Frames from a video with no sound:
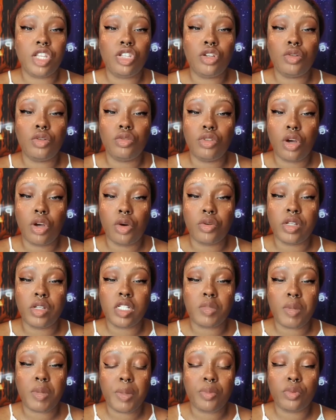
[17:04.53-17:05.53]
you'll
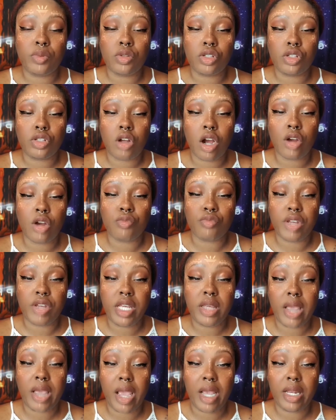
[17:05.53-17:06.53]
notice people start
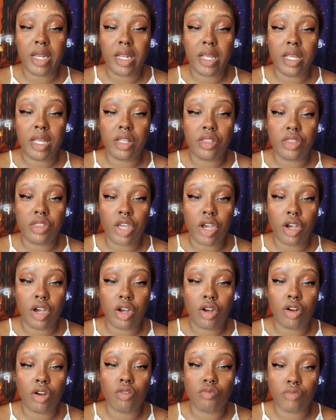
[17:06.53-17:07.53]
regaining
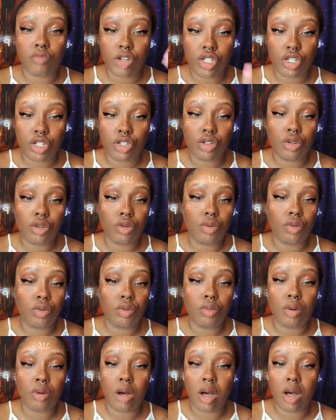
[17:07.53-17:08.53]
their original